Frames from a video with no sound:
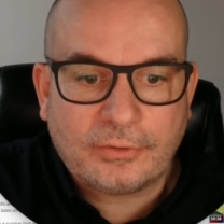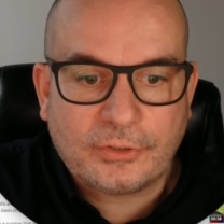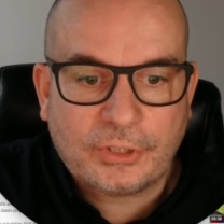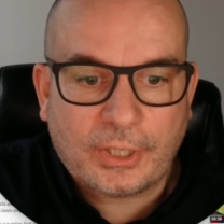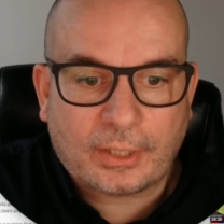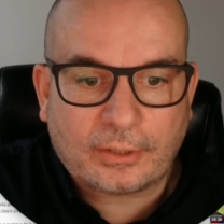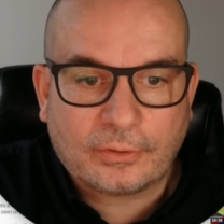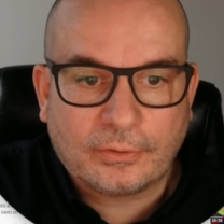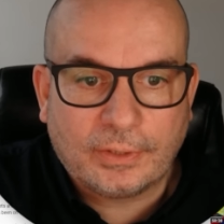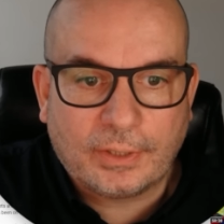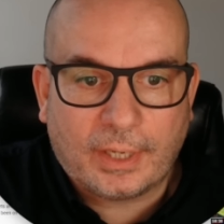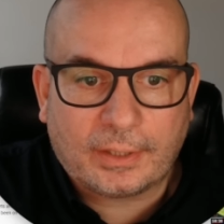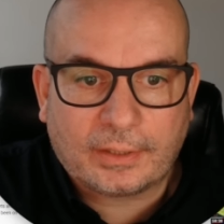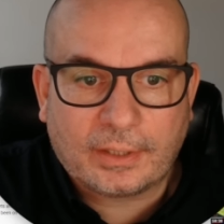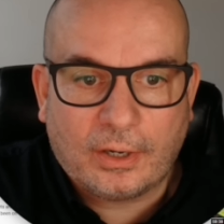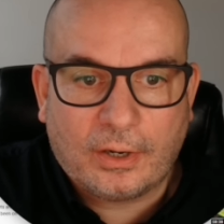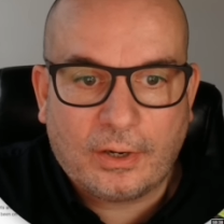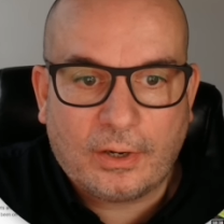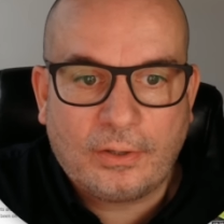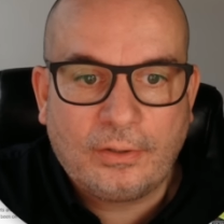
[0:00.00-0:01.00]
check on that
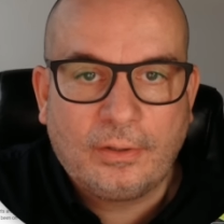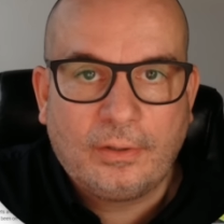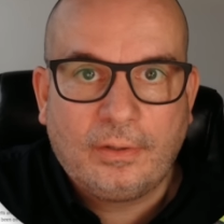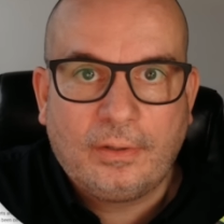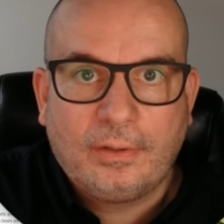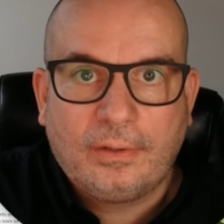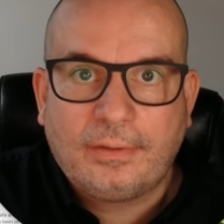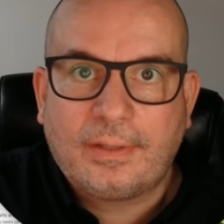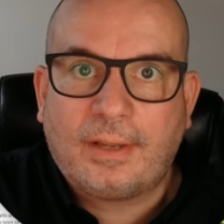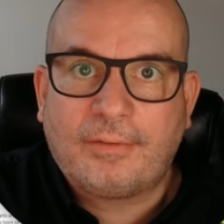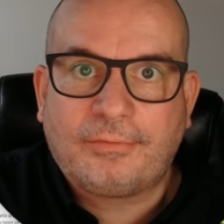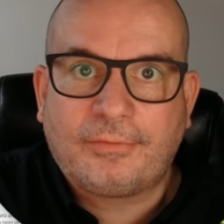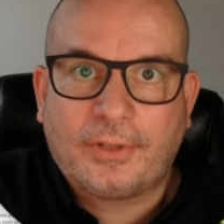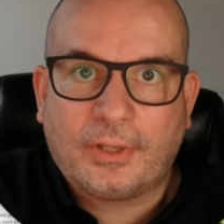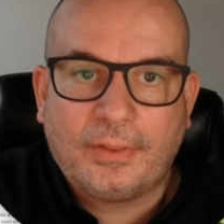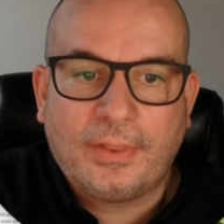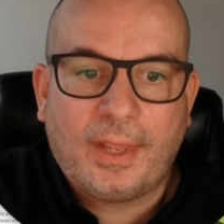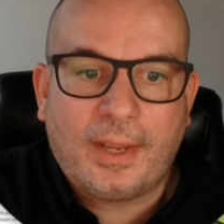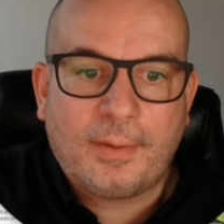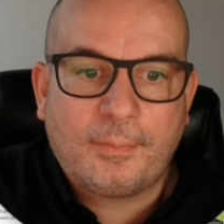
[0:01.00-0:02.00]
car, they've
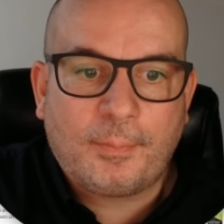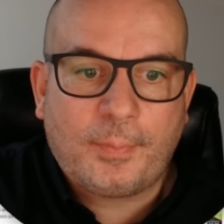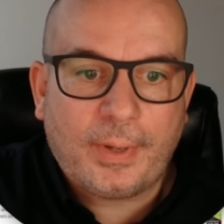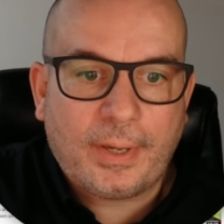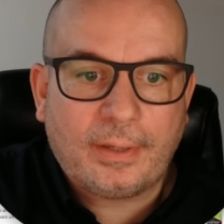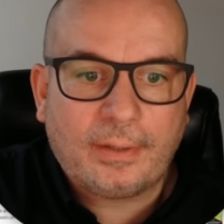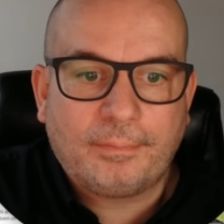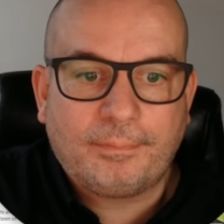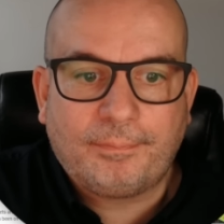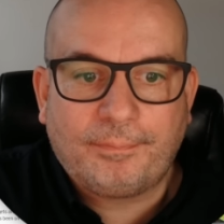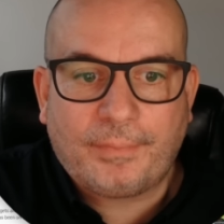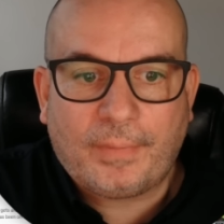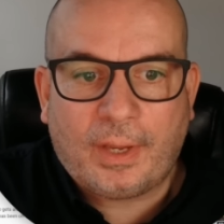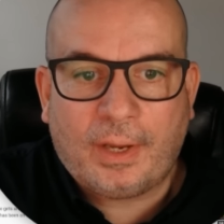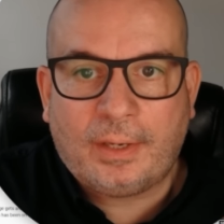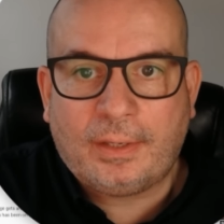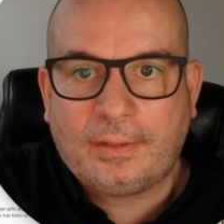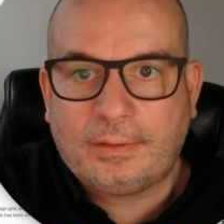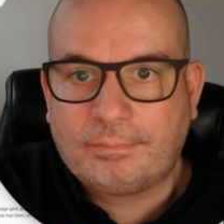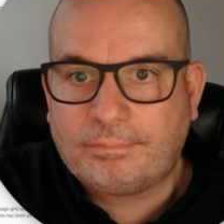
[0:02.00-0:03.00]
done their bit
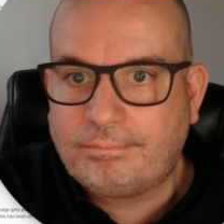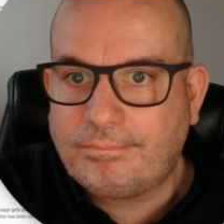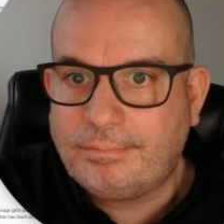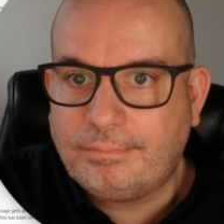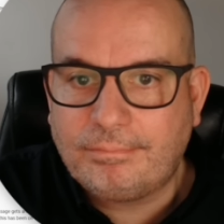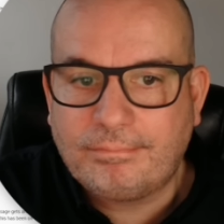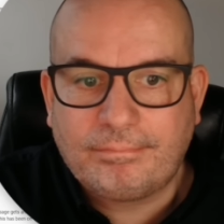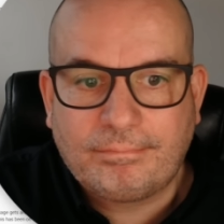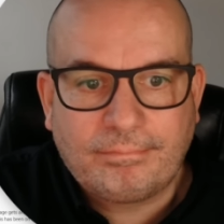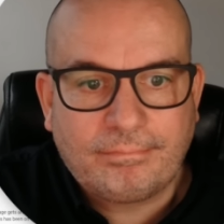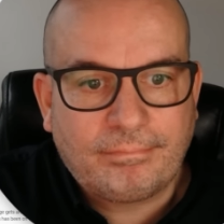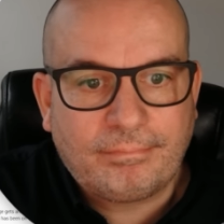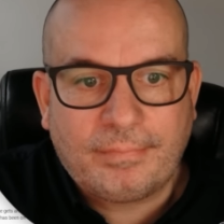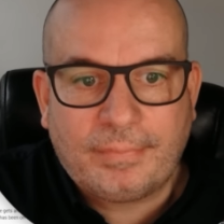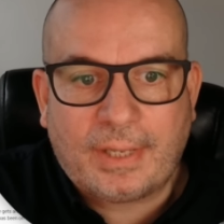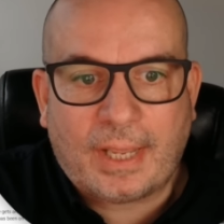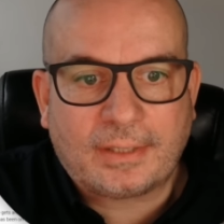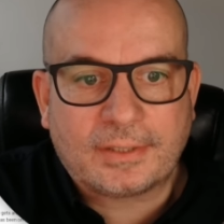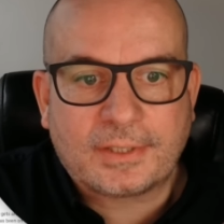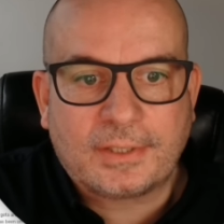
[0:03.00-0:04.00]
and
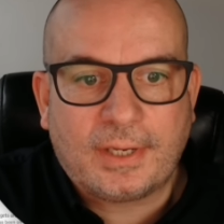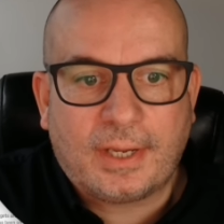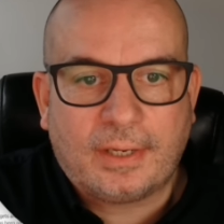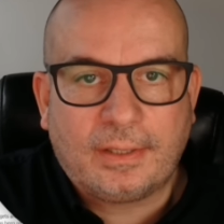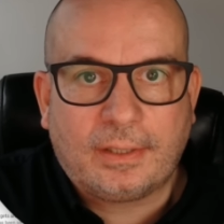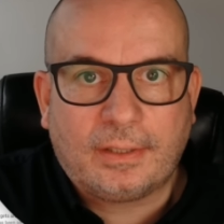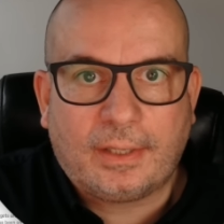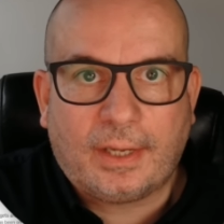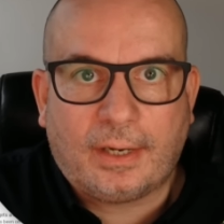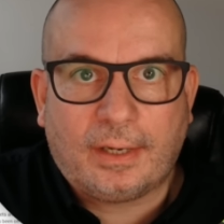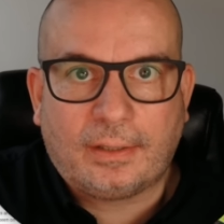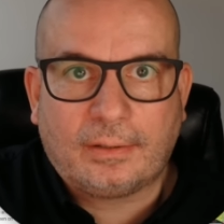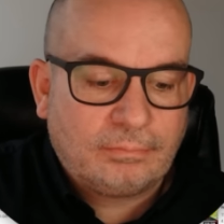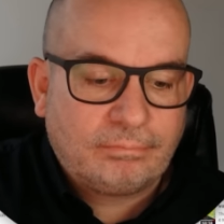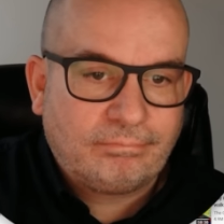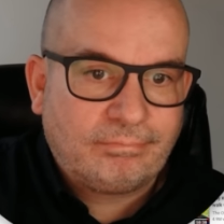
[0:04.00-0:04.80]
that's the end of that.